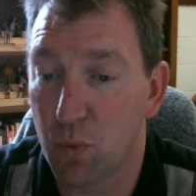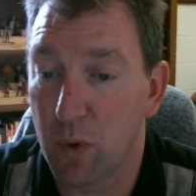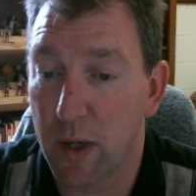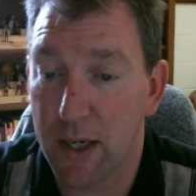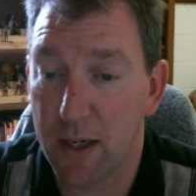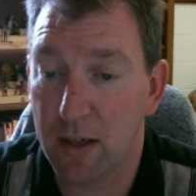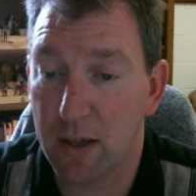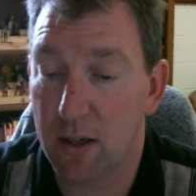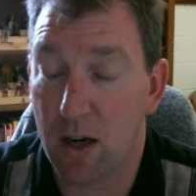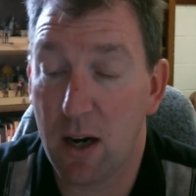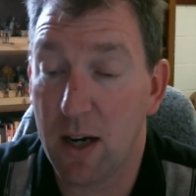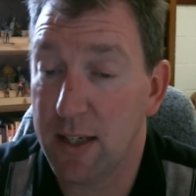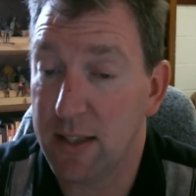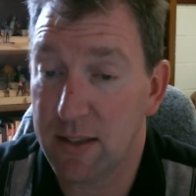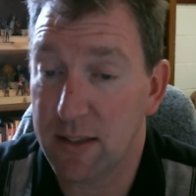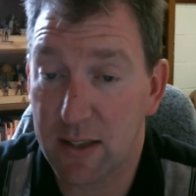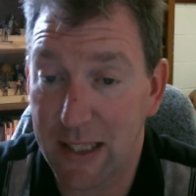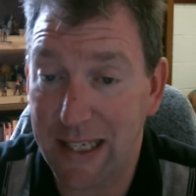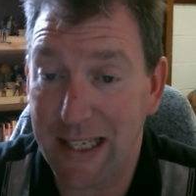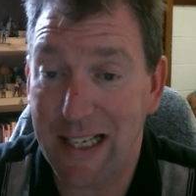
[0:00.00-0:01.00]
where
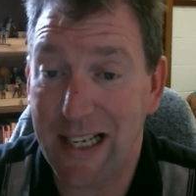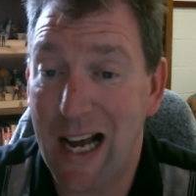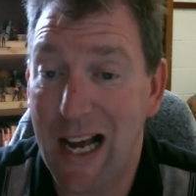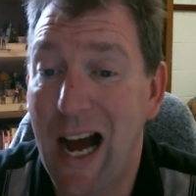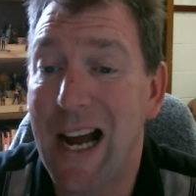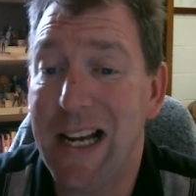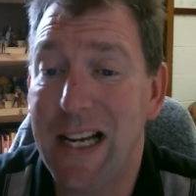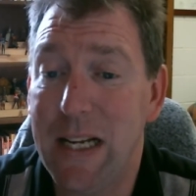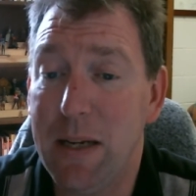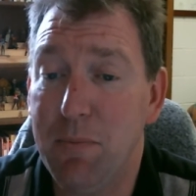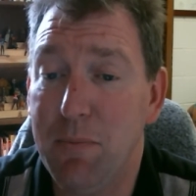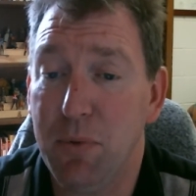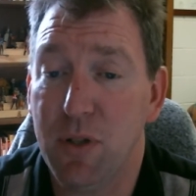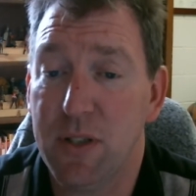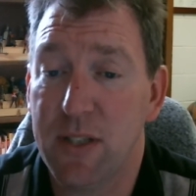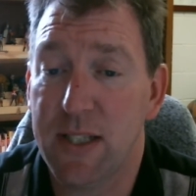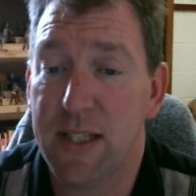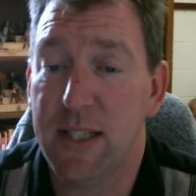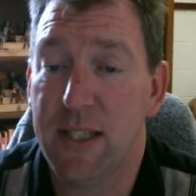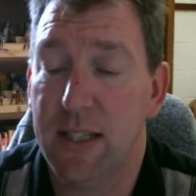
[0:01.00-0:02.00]
honestly
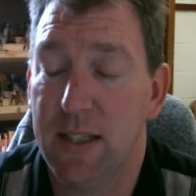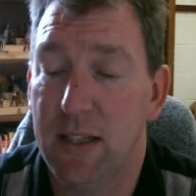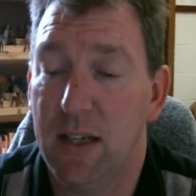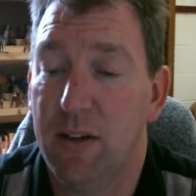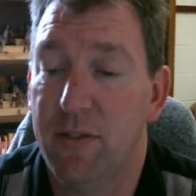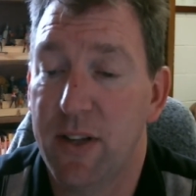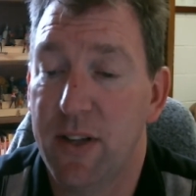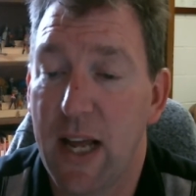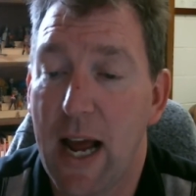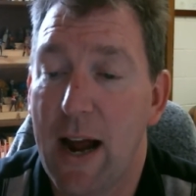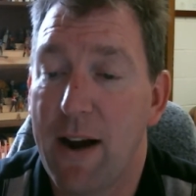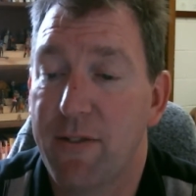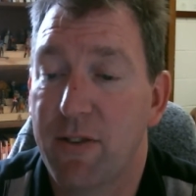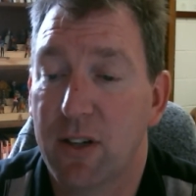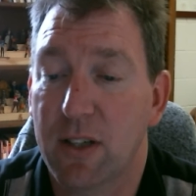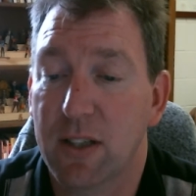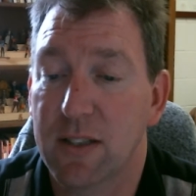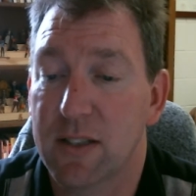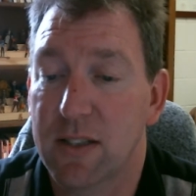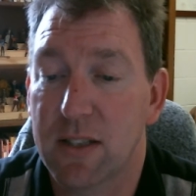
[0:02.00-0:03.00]
90% of the
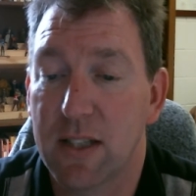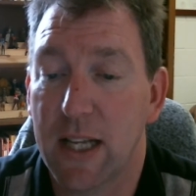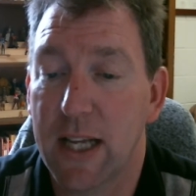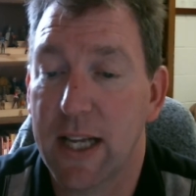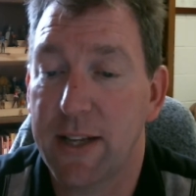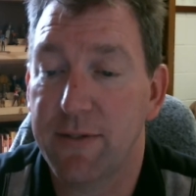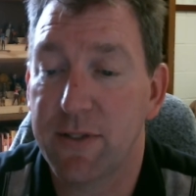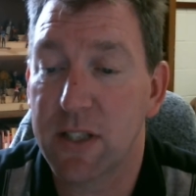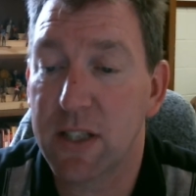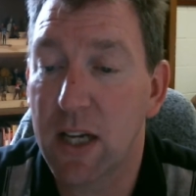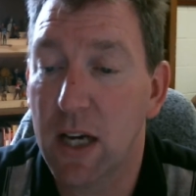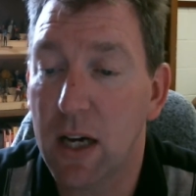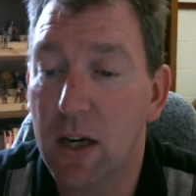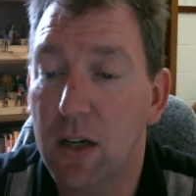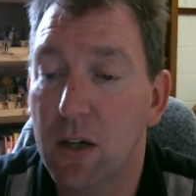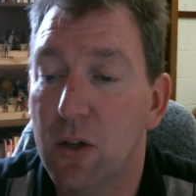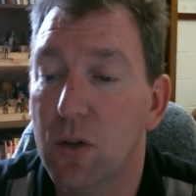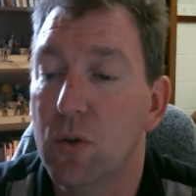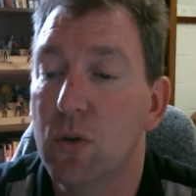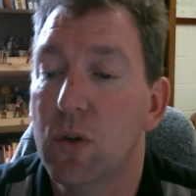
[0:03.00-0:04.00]
African slaves
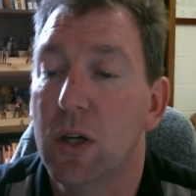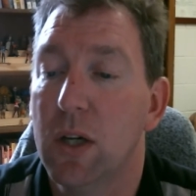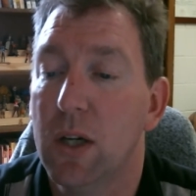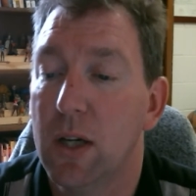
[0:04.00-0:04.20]
go,